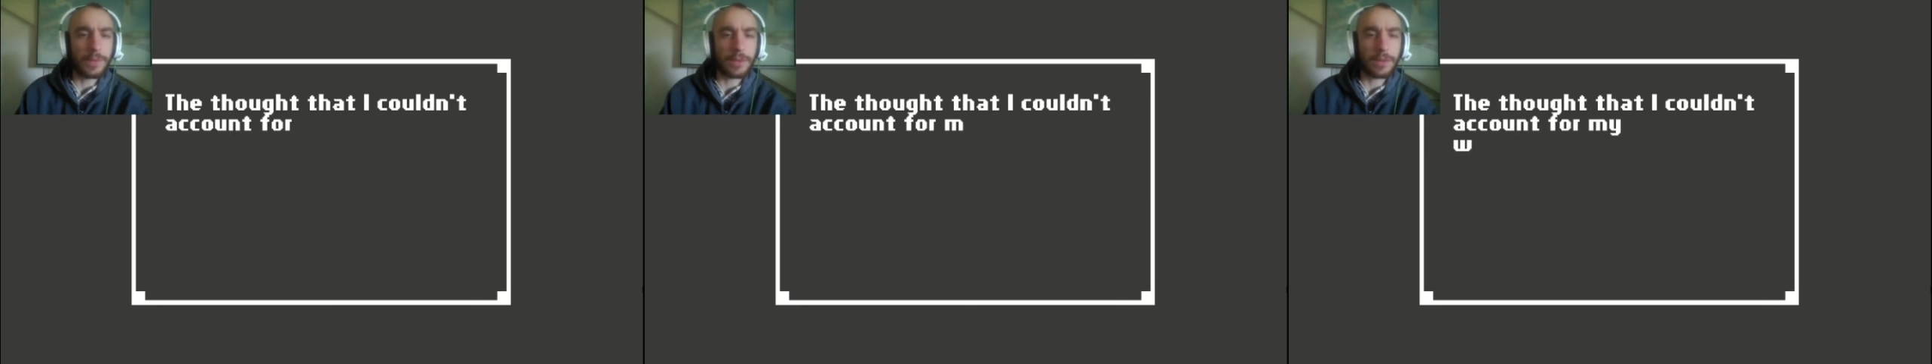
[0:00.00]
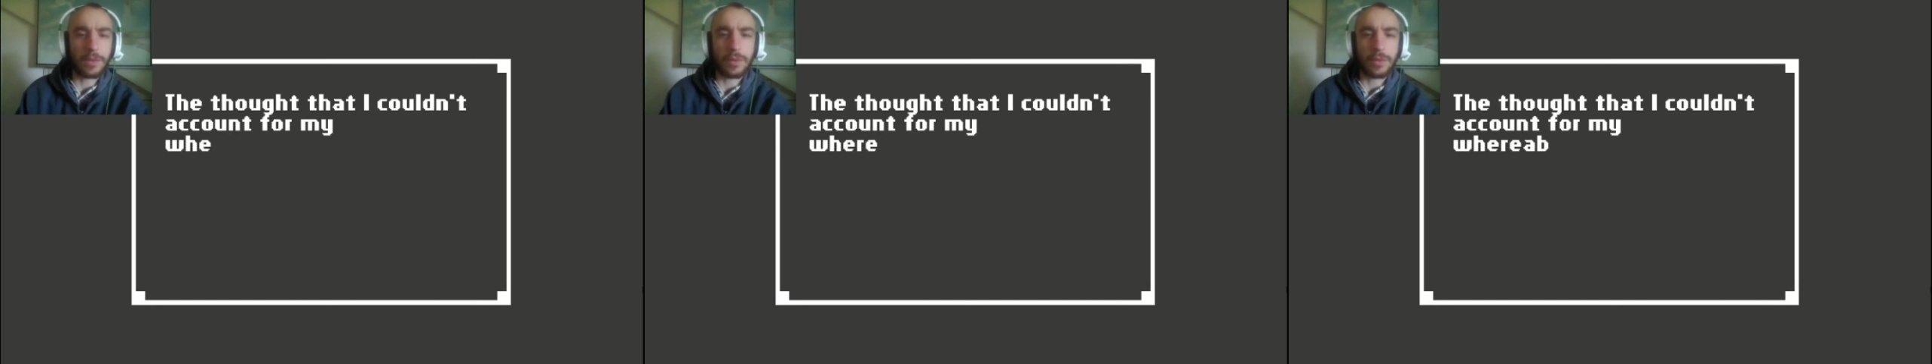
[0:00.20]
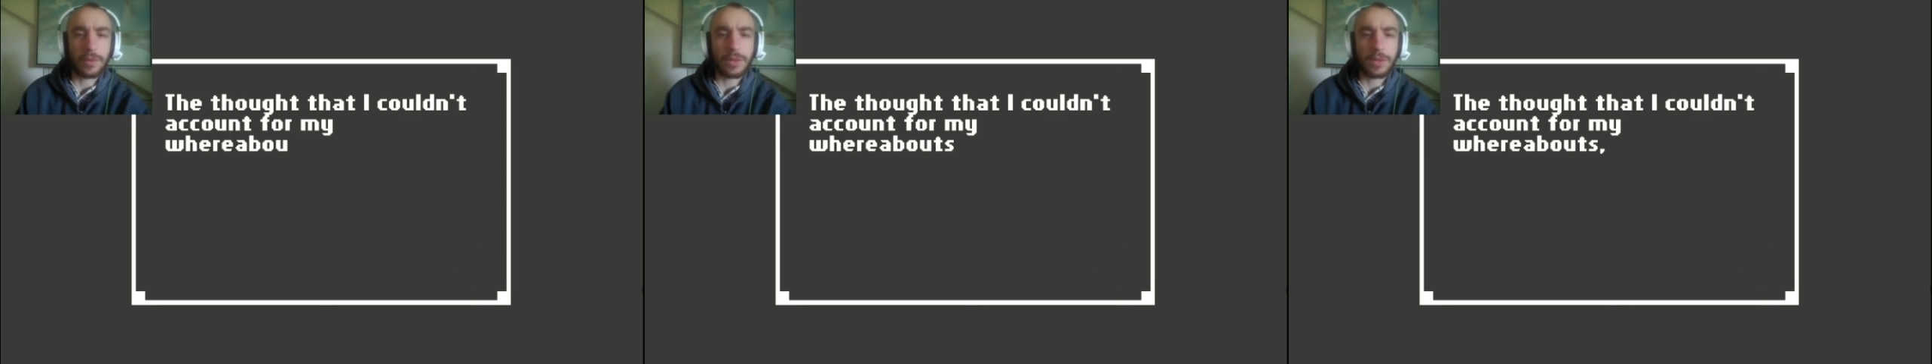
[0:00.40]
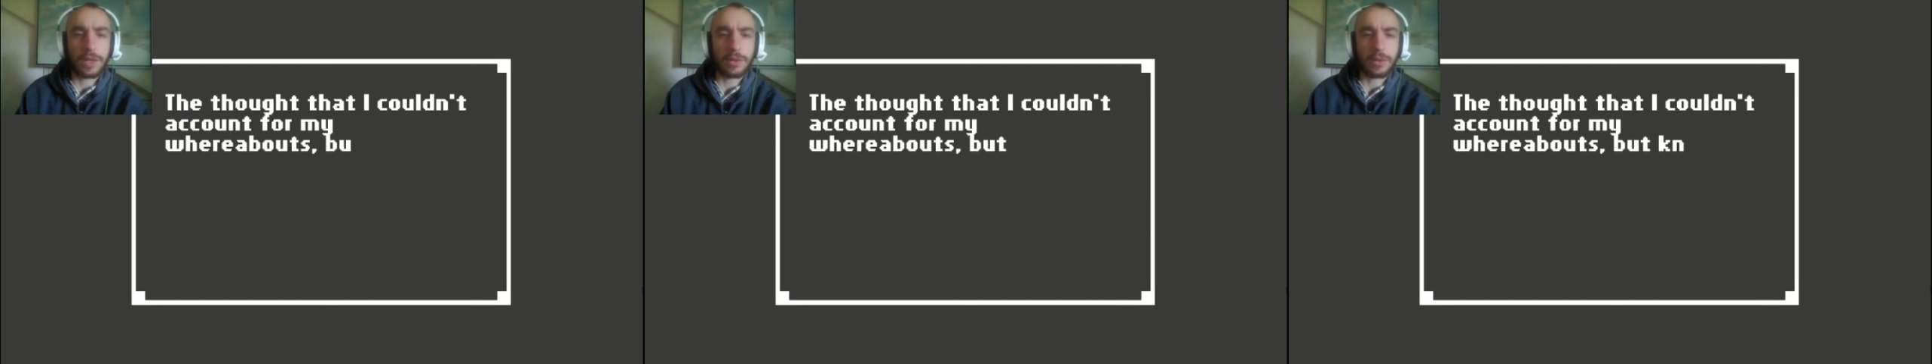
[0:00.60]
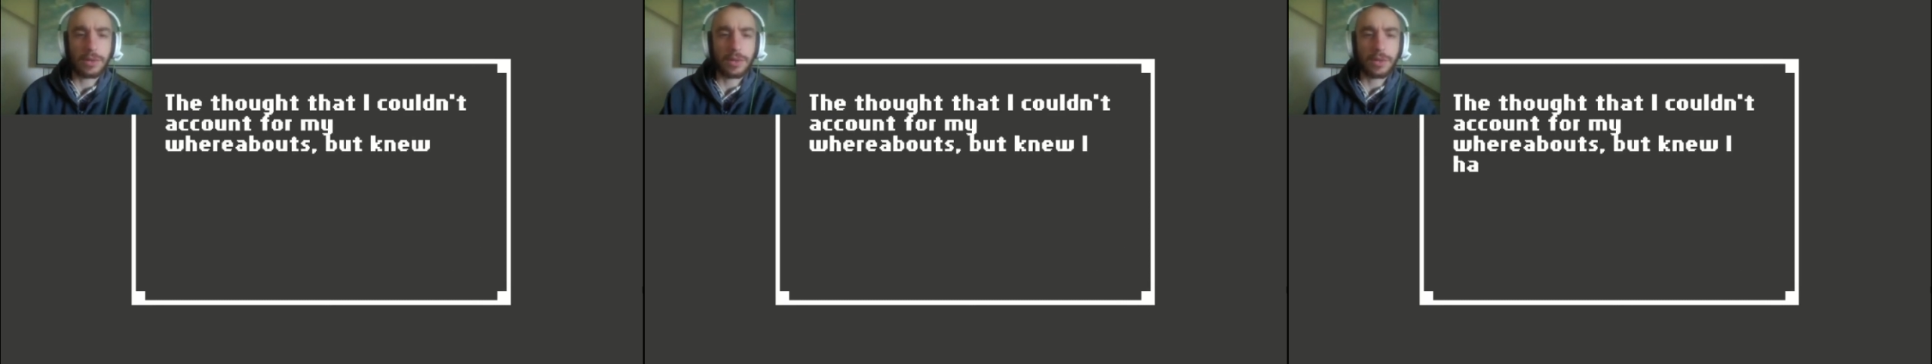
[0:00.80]
The thought that I
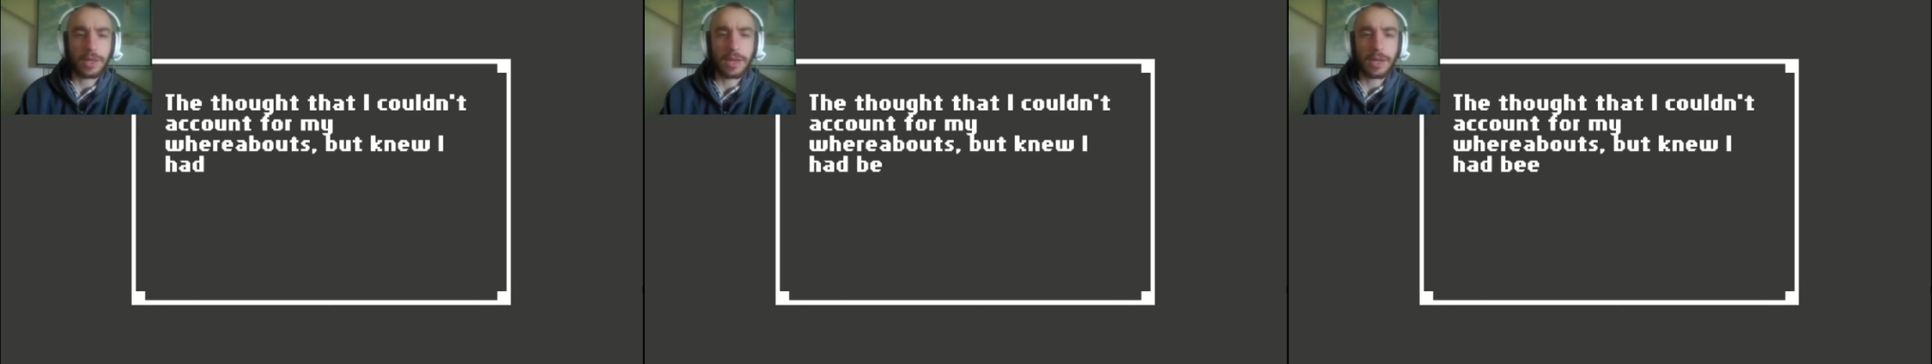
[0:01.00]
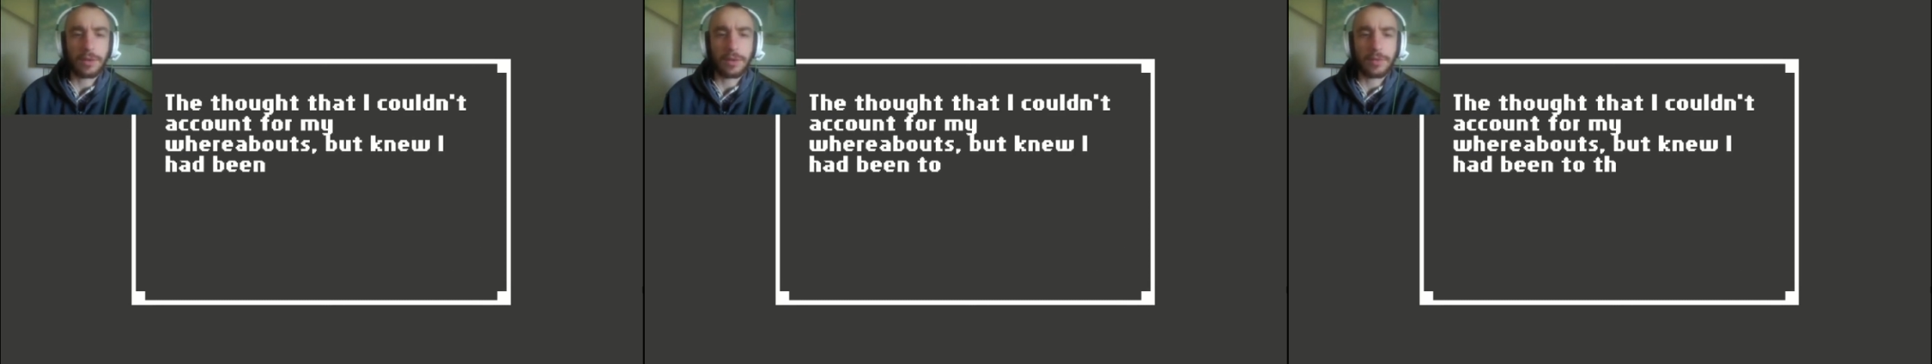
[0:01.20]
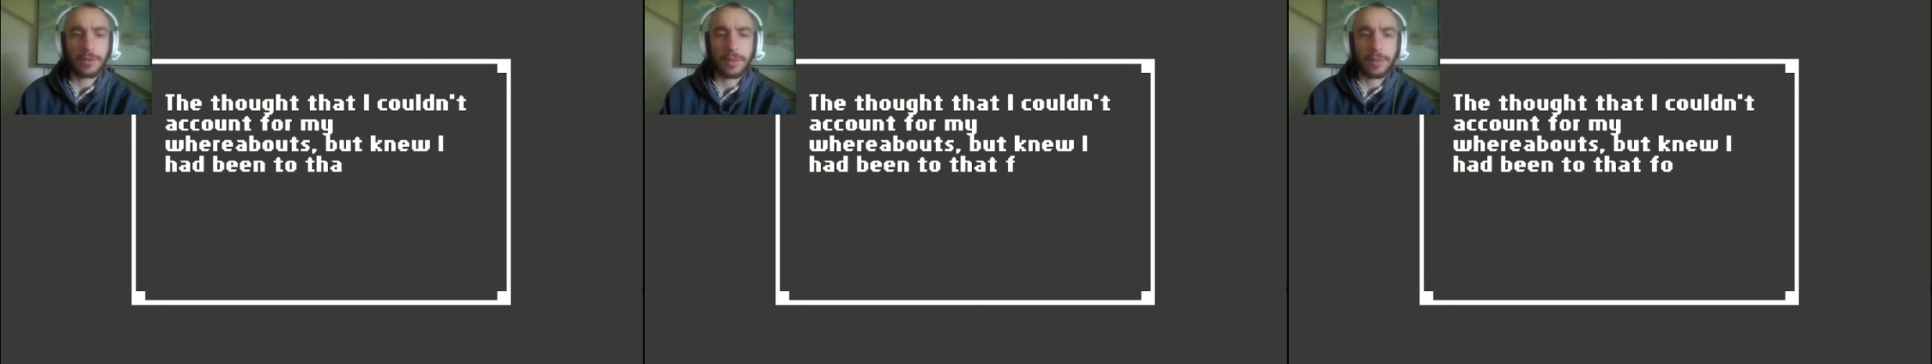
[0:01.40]
couldn't account for